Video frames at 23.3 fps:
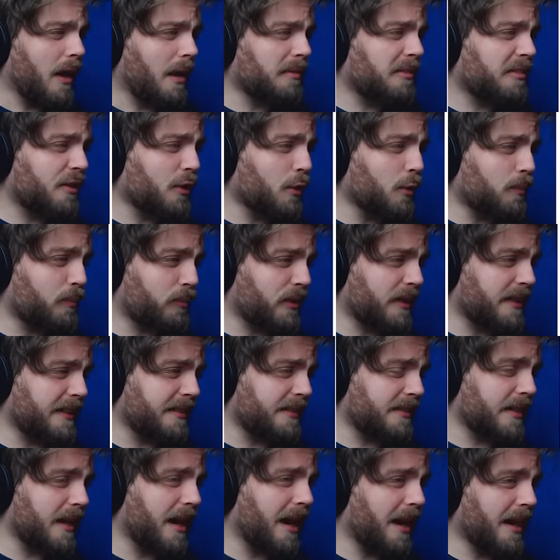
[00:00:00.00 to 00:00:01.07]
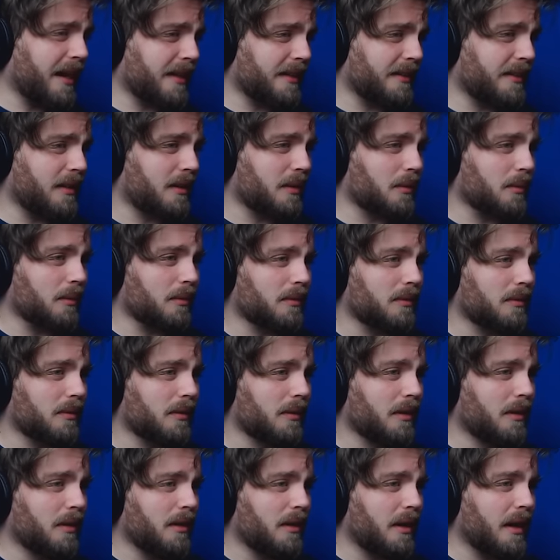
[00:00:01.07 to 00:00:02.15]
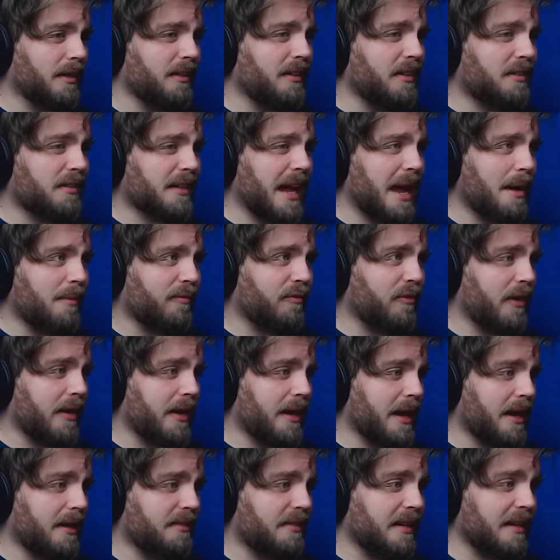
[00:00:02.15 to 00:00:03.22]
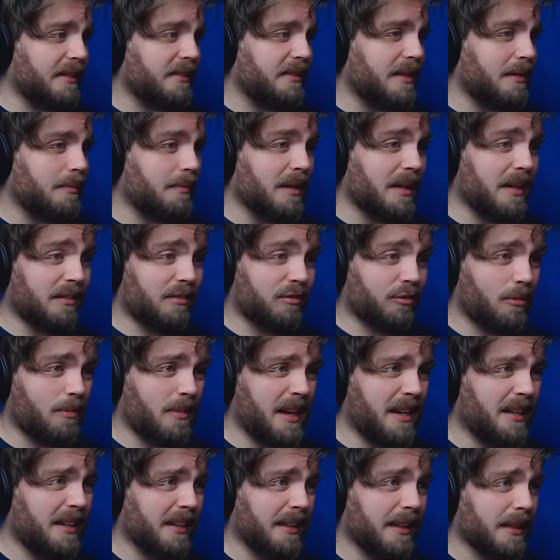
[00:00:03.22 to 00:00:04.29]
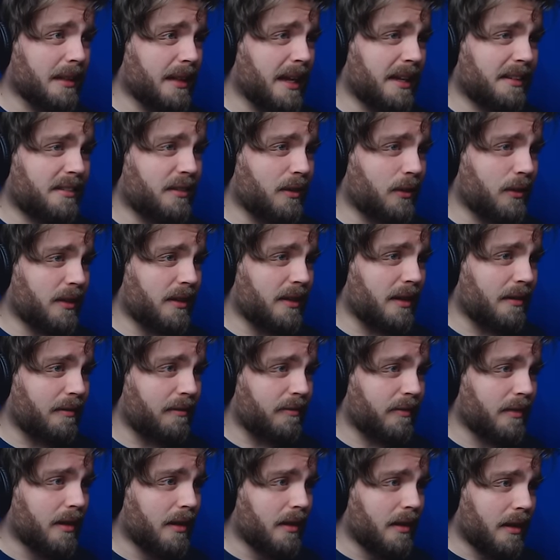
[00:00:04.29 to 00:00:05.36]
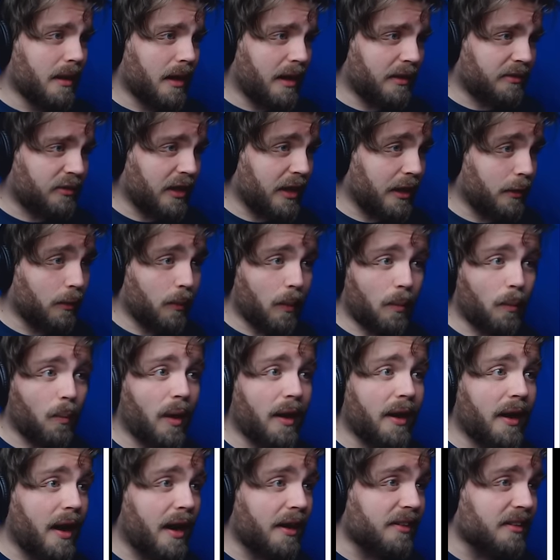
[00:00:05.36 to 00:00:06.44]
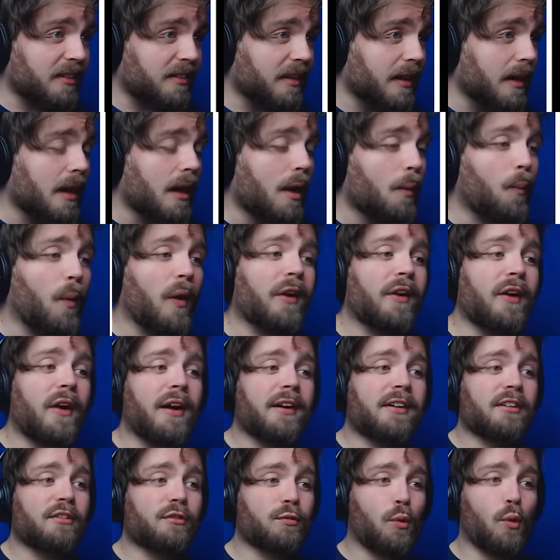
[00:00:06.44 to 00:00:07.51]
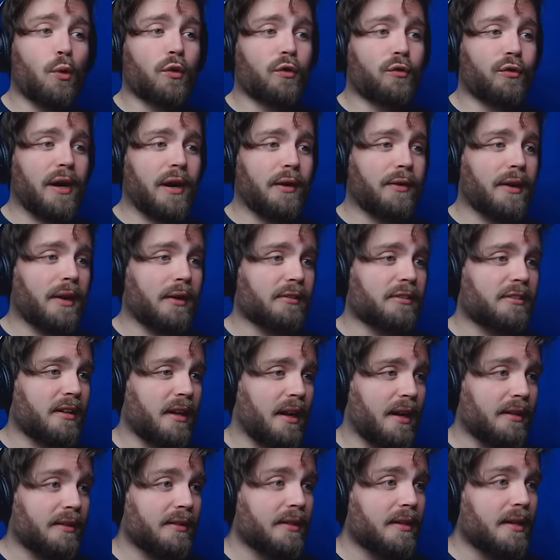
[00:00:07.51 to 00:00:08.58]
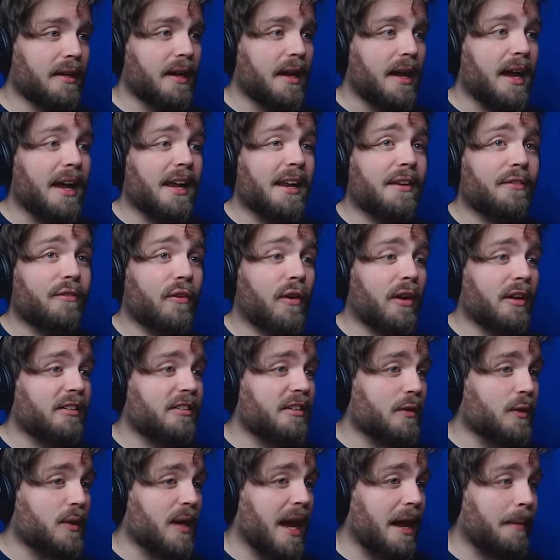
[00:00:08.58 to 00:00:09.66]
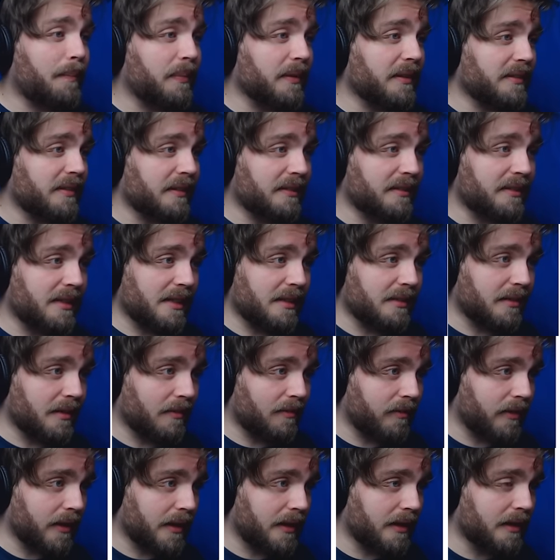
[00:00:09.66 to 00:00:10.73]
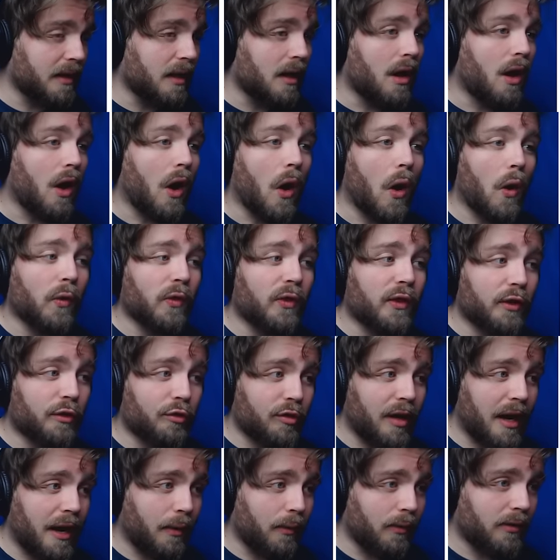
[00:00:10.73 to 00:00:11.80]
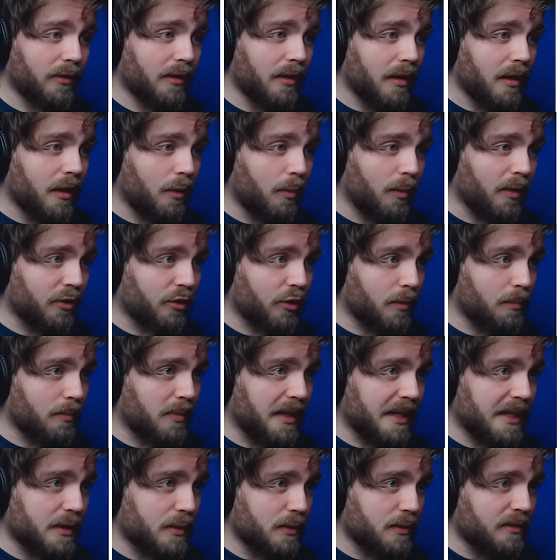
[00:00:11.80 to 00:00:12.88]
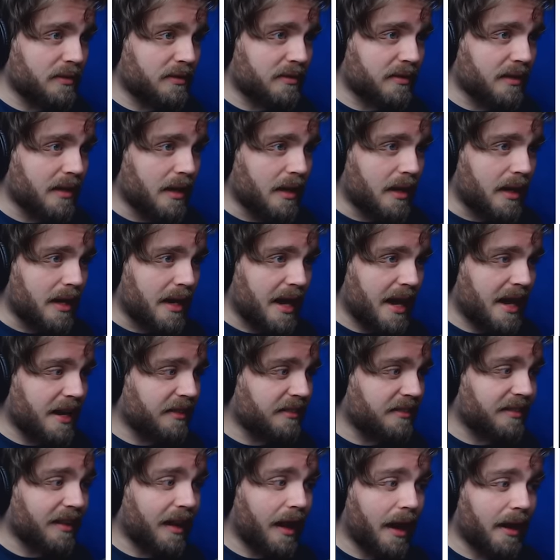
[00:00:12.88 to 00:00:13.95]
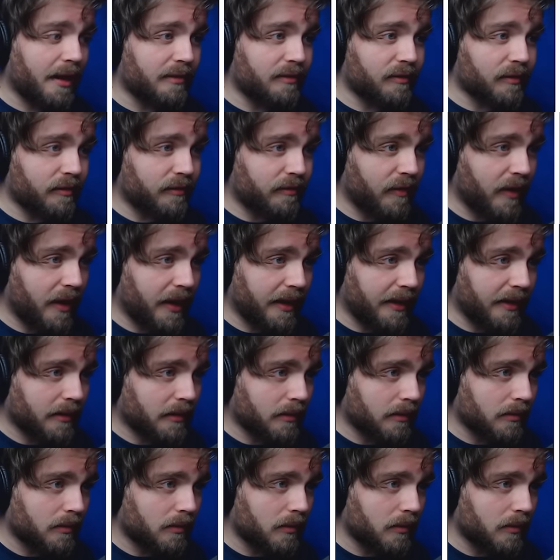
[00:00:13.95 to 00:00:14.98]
I'm still pretty tired, though. And this campfire has 18 minutes remaining. That's not enough. I tell you what, why don't I just walk around outside? And if I so happen to see something on the ground which can be used inside of a fire,